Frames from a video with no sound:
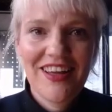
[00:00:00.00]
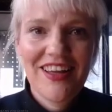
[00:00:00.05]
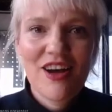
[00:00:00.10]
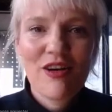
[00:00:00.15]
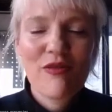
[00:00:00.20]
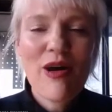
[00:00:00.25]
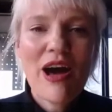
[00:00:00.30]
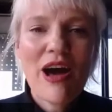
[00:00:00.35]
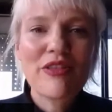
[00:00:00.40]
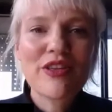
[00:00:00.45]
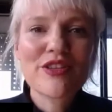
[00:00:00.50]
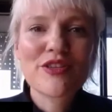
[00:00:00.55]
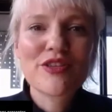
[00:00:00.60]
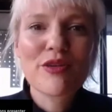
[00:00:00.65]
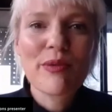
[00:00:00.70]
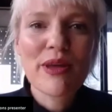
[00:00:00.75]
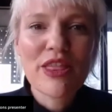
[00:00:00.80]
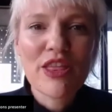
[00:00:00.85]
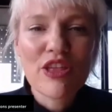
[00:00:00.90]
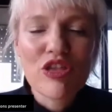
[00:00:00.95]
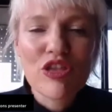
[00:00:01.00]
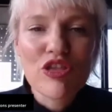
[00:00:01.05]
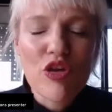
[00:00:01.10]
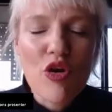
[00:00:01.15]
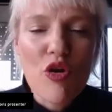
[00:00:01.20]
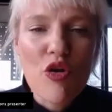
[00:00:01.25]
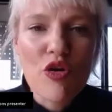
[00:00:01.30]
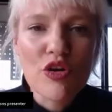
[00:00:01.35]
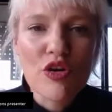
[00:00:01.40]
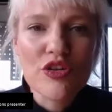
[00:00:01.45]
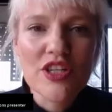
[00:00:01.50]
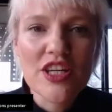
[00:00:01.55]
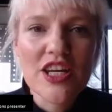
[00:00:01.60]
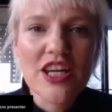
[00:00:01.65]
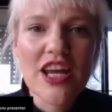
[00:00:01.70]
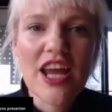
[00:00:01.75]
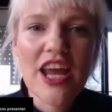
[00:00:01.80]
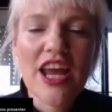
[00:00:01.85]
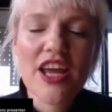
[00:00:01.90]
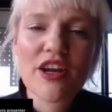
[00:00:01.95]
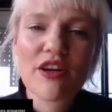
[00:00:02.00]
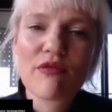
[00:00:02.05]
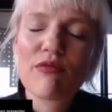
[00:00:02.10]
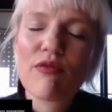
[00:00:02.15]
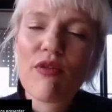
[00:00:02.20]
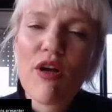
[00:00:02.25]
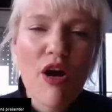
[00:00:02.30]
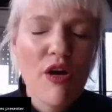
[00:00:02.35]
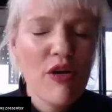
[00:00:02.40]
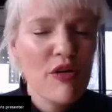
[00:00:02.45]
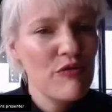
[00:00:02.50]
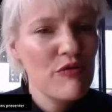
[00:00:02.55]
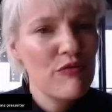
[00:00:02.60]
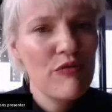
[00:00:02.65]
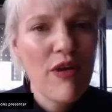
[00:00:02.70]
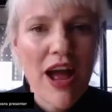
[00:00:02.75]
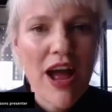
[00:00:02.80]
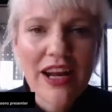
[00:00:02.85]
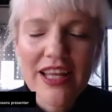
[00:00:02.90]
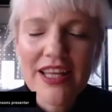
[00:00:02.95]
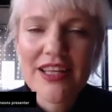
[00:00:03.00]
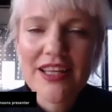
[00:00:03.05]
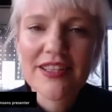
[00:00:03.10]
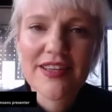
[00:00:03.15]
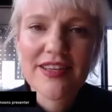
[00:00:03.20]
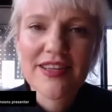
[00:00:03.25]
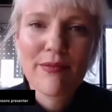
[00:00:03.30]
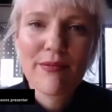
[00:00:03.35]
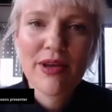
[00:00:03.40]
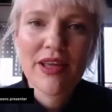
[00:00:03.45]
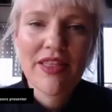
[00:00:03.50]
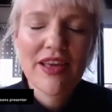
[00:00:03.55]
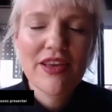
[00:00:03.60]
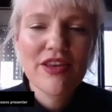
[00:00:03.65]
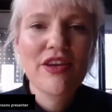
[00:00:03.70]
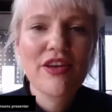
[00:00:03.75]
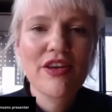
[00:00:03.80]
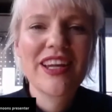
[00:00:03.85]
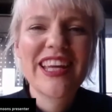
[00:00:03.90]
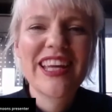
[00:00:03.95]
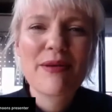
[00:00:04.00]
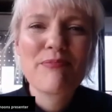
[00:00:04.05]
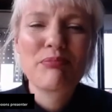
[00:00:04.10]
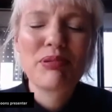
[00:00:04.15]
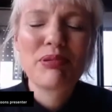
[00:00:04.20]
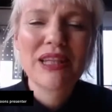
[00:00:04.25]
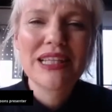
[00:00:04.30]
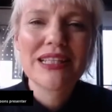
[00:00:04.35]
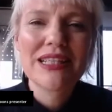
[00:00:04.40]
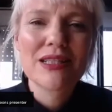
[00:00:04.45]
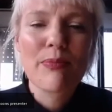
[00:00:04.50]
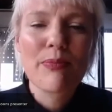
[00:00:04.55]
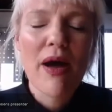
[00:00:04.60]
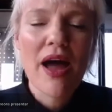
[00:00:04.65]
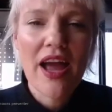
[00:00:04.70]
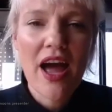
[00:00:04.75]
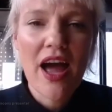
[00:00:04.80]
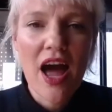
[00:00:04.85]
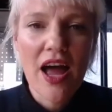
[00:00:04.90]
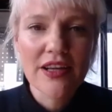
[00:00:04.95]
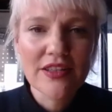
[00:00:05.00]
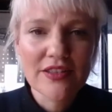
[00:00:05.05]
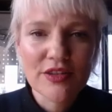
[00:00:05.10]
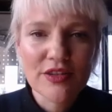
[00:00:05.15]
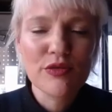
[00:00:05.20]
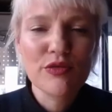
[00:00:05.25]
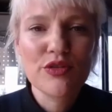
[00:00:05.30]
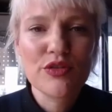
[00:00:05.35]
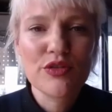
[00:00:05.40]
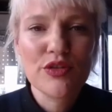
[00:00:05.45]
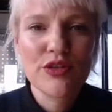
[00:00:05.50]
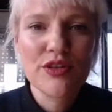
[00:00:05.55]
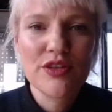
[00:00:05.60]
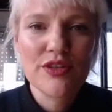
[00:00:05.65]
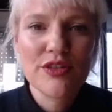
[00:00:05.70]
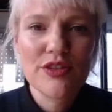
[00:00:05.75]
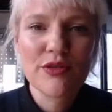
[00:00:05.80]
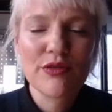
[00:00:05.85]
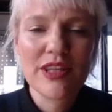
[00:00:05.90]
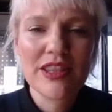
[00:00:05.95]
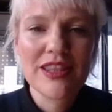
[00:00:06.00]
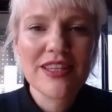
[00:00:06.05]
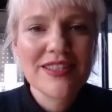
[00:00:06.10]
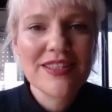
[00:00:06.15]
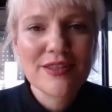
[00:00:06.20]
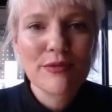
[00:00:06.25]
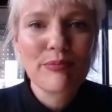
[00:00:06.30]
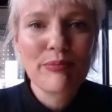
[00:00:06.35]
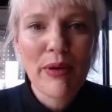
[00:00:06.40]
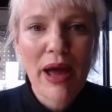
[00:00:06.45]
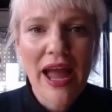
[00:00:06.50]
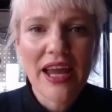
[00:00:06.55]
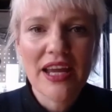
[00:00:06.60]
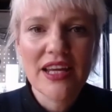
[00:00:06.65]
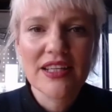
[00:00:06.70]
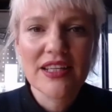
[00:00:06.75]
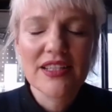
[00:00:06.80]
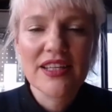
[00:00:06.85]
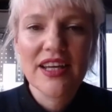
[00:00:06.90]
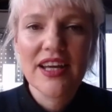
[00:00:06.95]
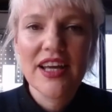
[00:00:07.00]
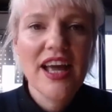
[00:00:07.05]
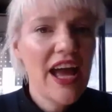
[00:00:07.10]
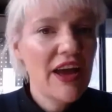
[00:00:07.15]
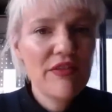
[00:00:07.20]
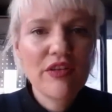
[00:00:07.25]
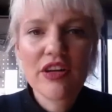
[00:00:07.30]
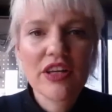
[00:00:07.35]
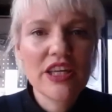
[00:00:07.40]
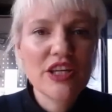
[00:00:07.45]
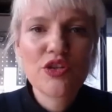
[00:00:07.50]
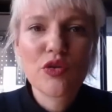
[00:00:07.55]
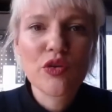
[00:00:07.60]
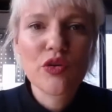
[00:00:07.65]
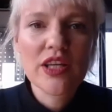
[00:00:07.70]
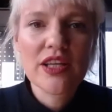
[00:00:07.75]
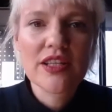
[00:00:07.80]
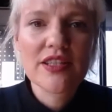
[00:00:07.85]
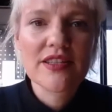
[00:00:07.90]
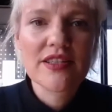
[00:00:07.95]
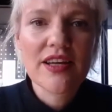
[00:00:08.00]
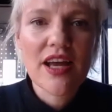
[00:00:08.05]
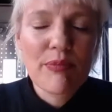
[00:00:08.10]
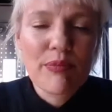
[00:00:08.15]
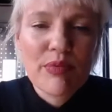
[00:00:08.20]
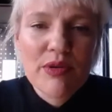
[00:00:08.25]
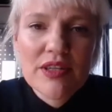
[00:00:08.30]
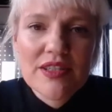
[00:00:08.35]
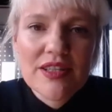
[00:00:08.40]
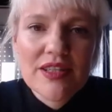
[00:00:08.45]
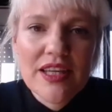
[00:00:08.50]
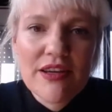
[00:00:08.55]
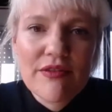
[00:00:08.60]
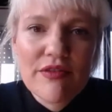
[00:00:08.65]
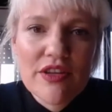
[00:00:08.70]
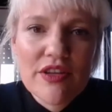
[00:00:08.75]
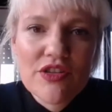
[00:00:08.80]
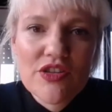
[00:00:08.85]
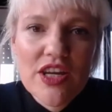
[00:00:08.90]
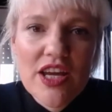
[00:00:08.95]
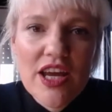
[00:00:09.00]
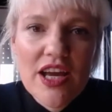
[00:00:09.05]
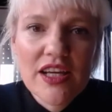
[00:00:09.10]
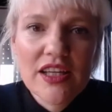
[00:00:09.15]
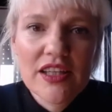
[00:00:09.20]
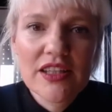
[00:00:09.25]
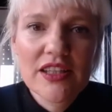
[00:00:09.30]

Well, this could be the third year in a row running, Sami, that you're going to get blitzed by high school students doing this debate. Have you got any tricks up your sleeve this year?